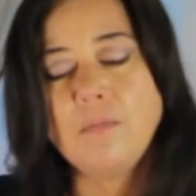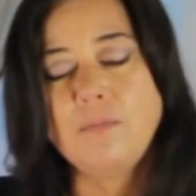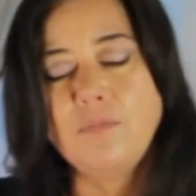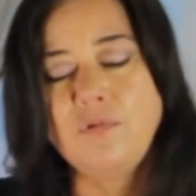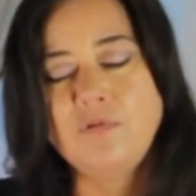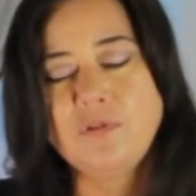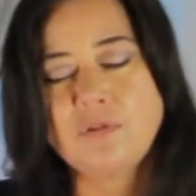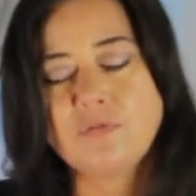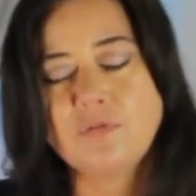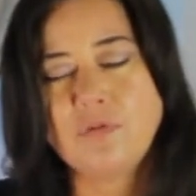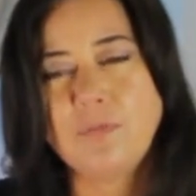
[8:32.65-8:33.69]
moved
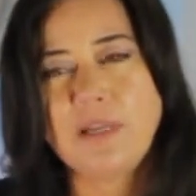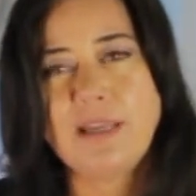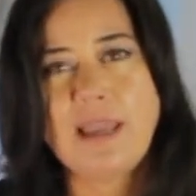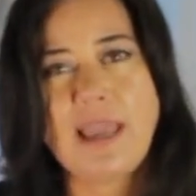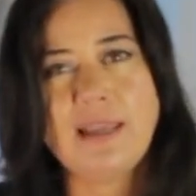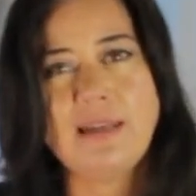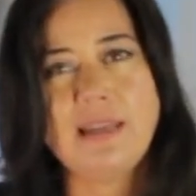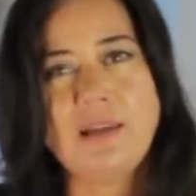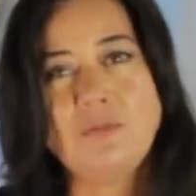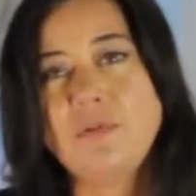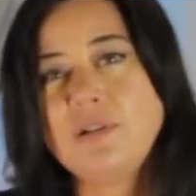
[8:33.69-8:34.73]
through me, and
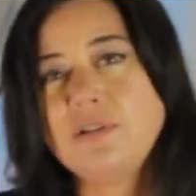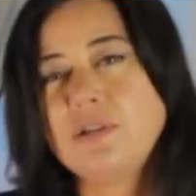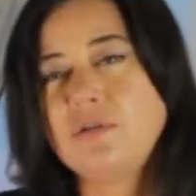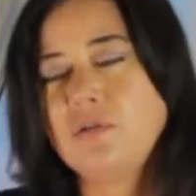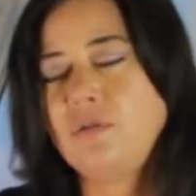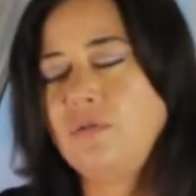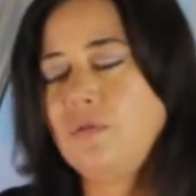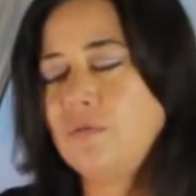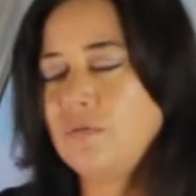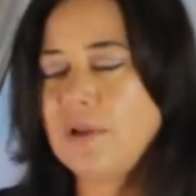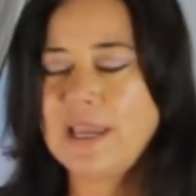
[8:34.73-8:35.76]
it was a
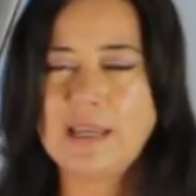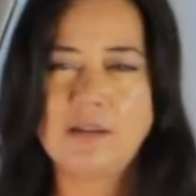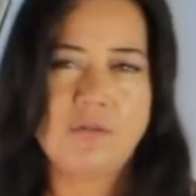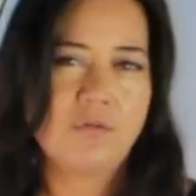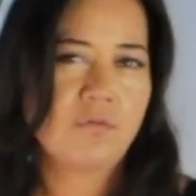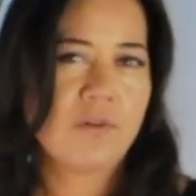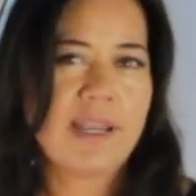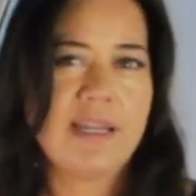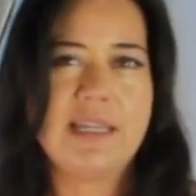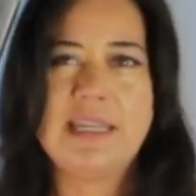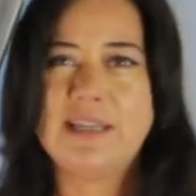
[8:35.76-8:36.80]
great,
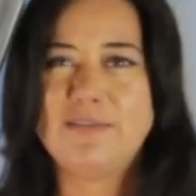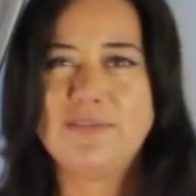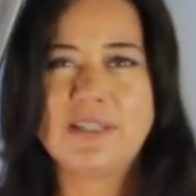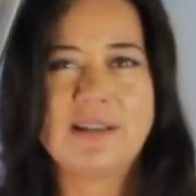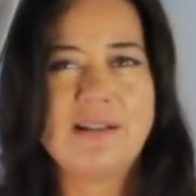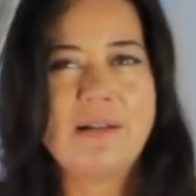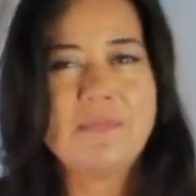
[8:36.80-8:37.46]
great gift.